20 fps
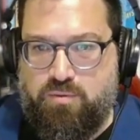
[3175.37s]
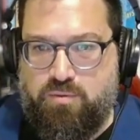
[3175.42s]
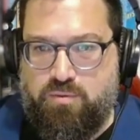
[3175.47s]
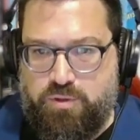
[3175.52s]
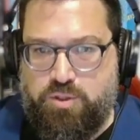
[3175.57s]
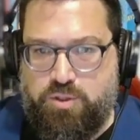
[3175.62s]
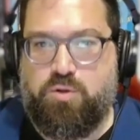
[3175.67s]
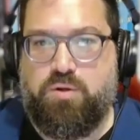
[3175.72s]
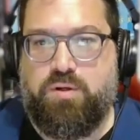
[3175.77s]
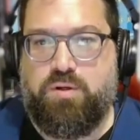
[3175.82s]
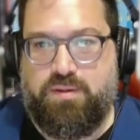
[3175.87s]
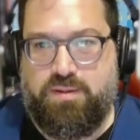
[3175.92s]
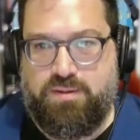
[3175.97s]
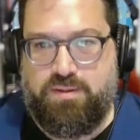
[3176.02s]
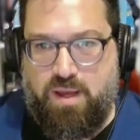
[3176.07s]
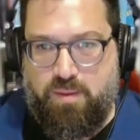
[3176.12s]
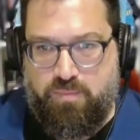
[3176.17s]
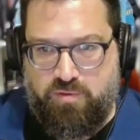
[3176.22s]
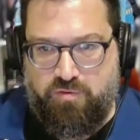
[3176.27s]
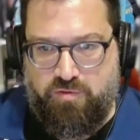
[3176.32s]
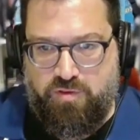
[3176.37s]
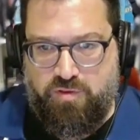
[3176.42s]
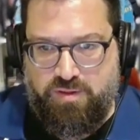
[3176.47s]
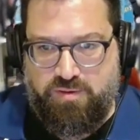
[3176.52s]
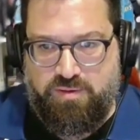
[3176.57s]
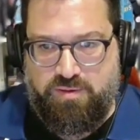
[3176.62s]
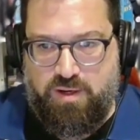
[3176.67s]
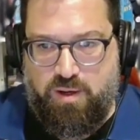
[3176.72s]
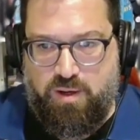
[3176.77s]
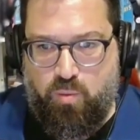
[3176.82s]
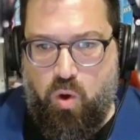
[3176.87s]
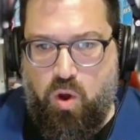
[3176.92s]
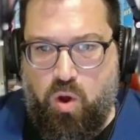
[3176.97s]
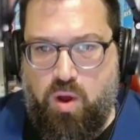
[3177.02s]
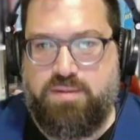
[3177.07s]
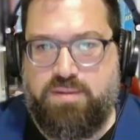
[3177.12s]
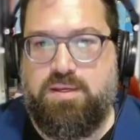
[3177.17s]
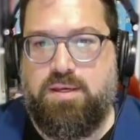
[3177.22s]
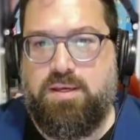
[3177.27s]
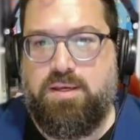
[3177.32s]
returning the types of things that I
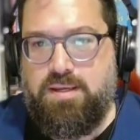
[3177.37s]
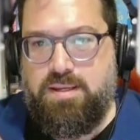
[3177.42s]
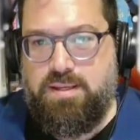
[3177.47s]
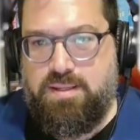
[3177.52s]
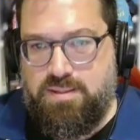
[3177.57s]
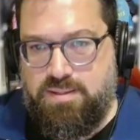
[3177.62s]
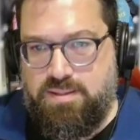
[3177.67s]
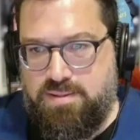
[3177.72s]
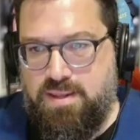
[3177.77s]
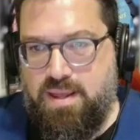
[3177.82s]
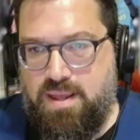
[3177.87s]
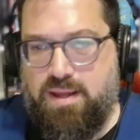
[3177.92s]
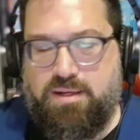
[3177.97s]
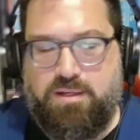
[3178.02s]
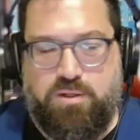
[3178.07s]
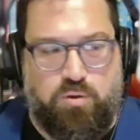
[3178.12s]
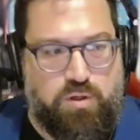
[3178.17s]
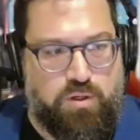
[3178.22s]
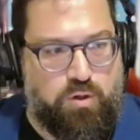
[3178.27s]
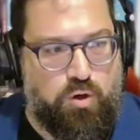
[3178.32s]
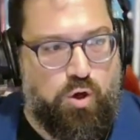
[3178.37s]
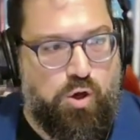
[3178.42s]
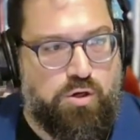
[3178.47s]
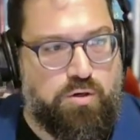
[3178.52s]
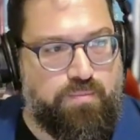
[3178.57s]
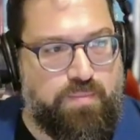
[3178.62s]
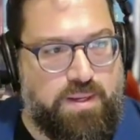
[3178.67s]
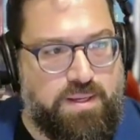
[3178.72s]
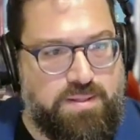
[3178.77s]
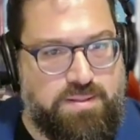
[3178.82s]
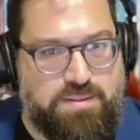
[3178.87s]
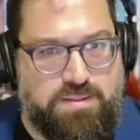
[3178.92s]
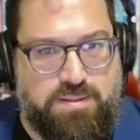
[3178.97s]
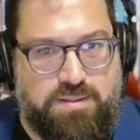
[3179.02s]
want, then you can automate.